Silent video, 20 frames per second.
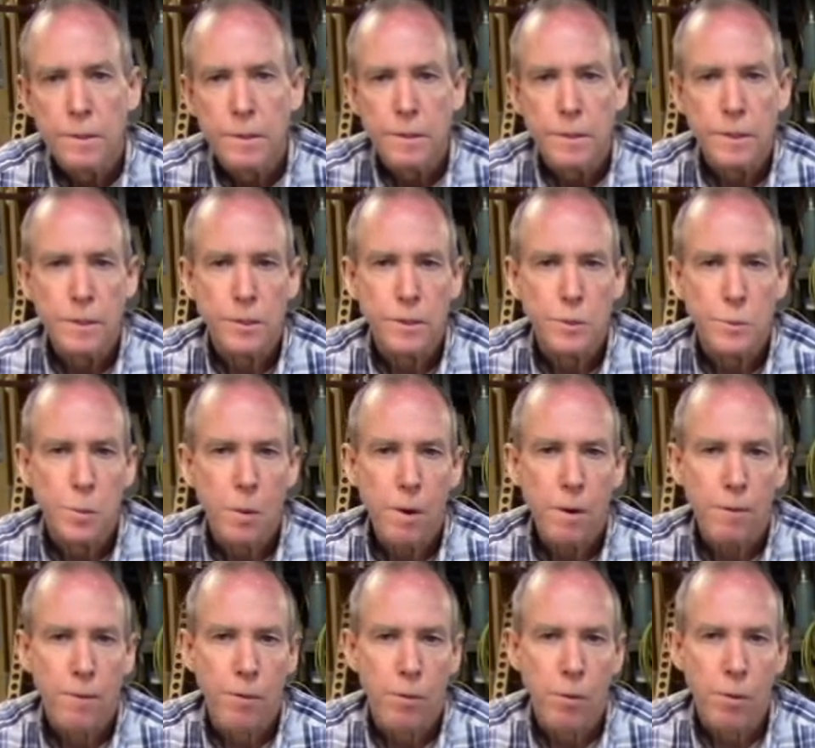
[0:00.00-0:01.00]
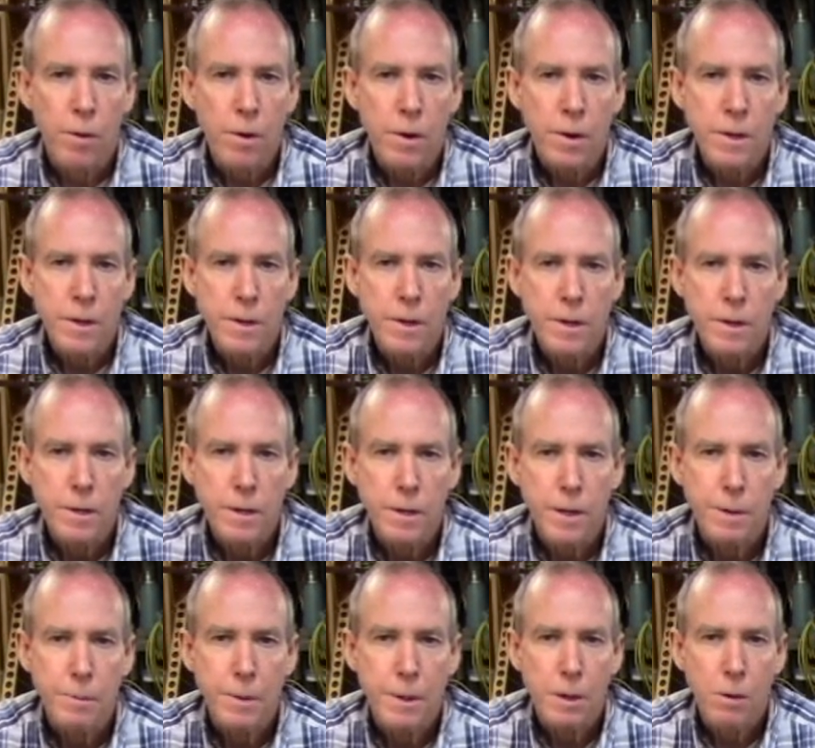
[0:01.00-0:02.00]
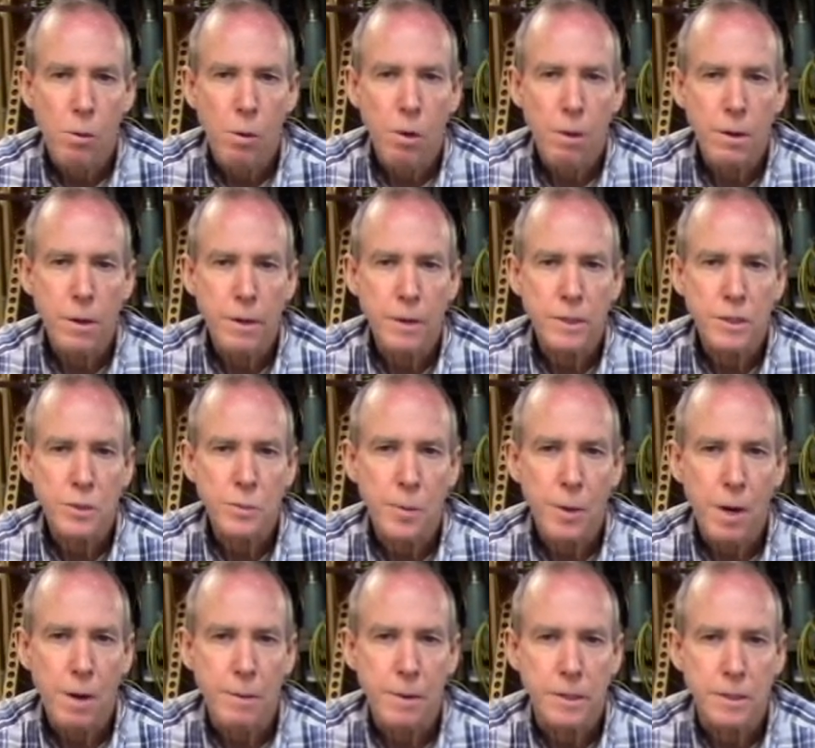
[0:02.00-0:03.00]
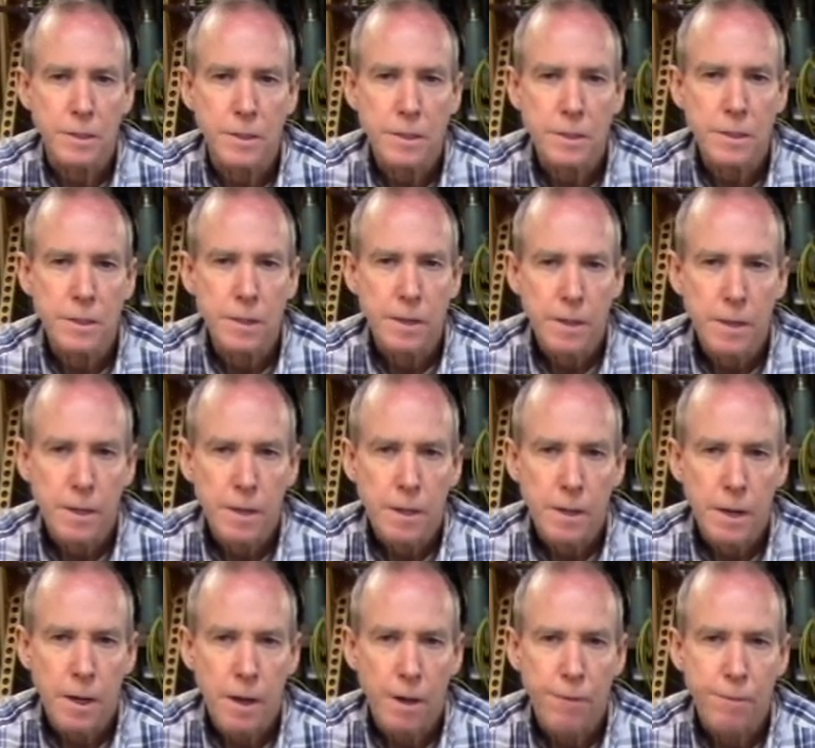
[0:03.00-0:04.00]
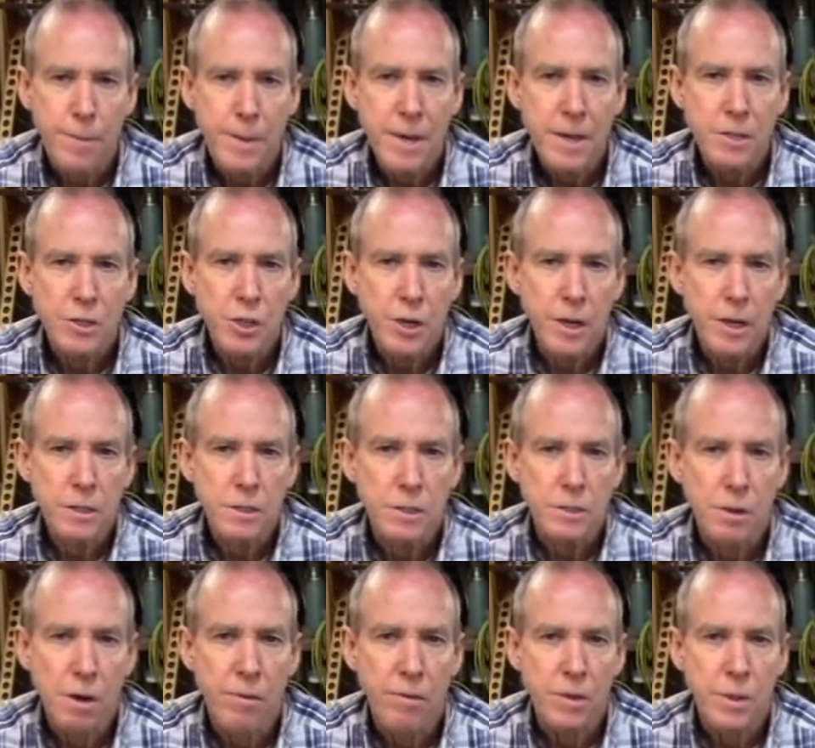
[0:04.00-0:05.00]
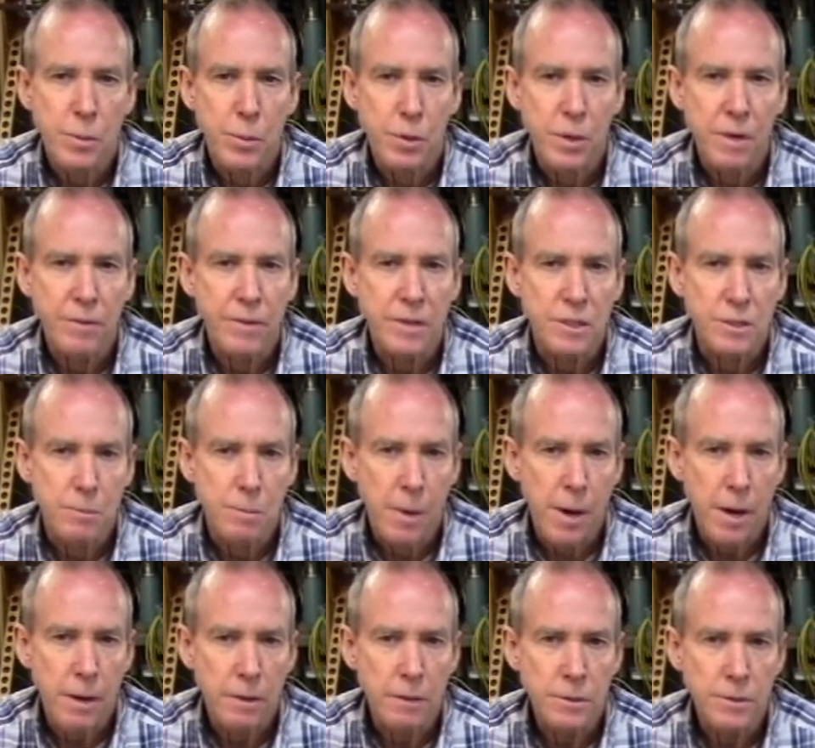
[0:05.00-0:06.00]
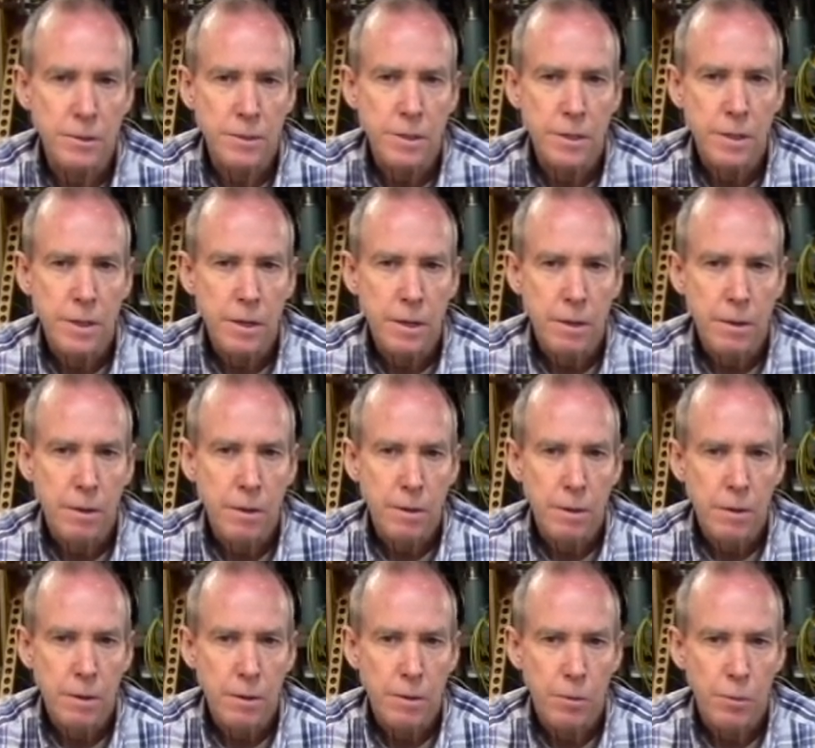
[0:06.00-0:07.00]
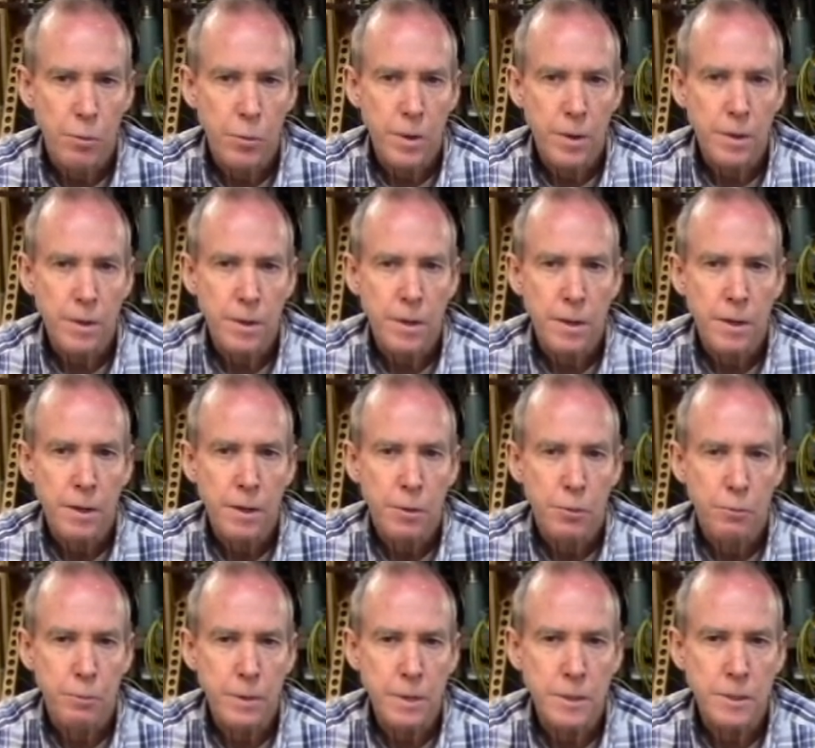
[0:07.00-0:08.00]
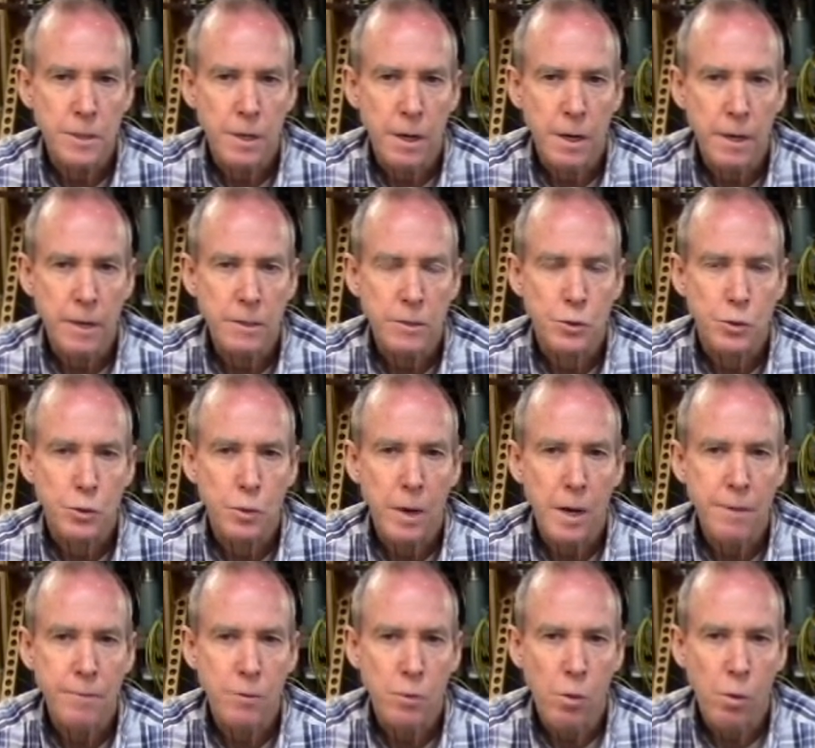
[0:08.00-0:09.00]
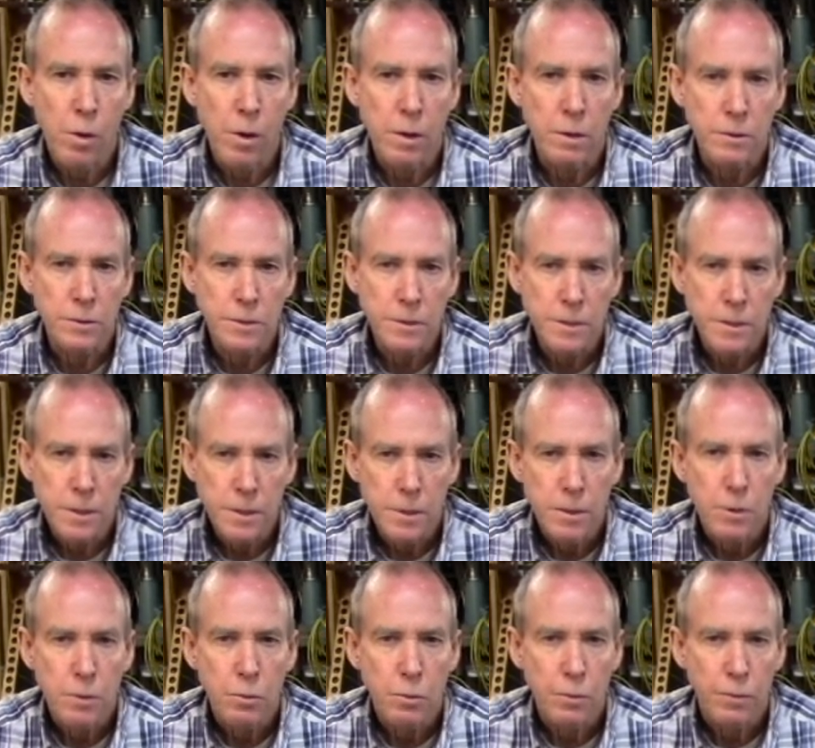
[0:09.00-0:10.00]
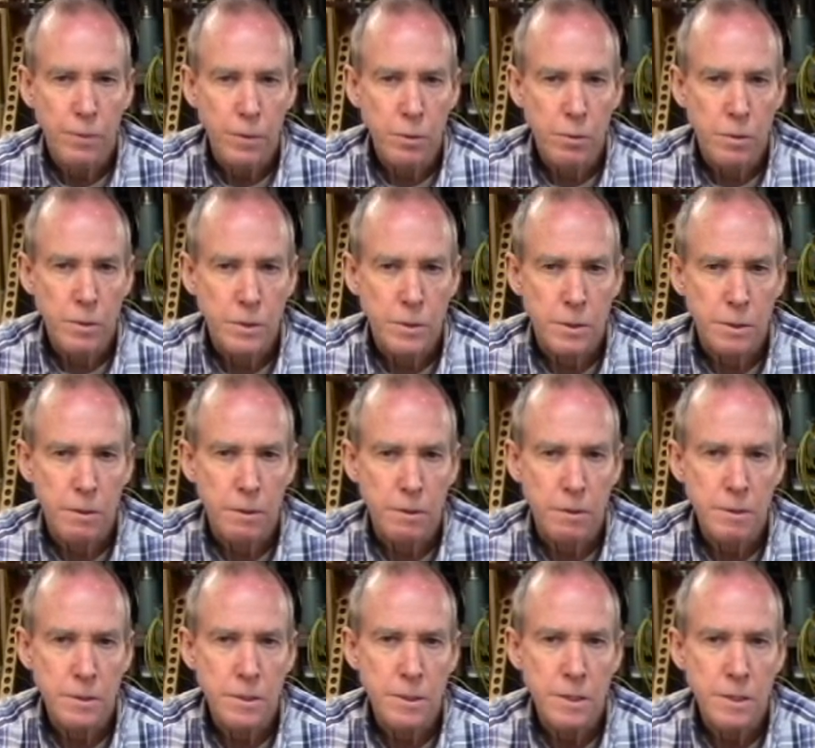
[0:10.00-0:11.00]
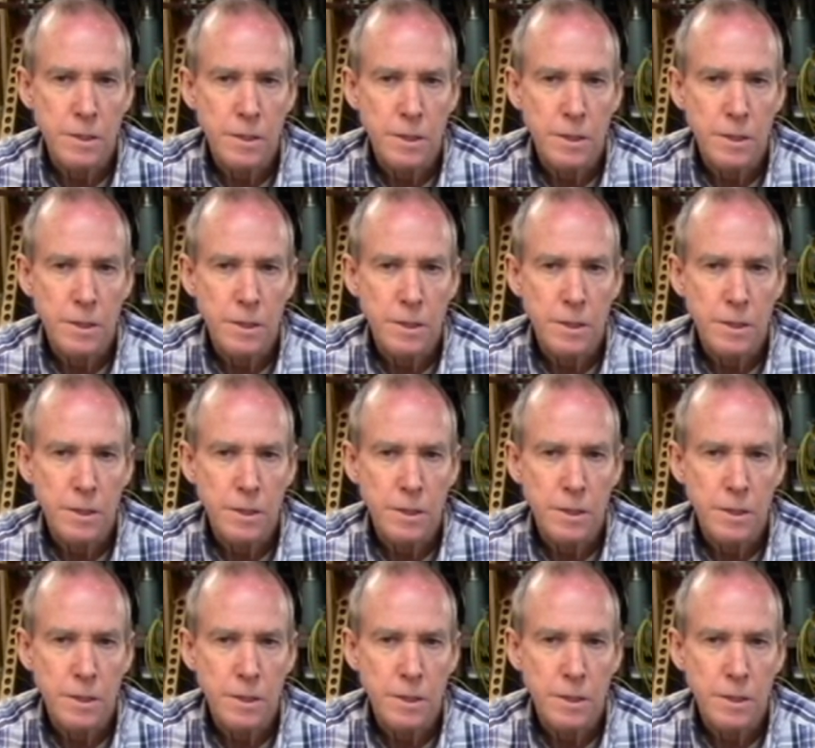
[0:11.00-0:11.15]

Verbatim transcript: This is part four in my coil gun experiments. I've made changes over the previous models with redesigned drive coils with fewer turns,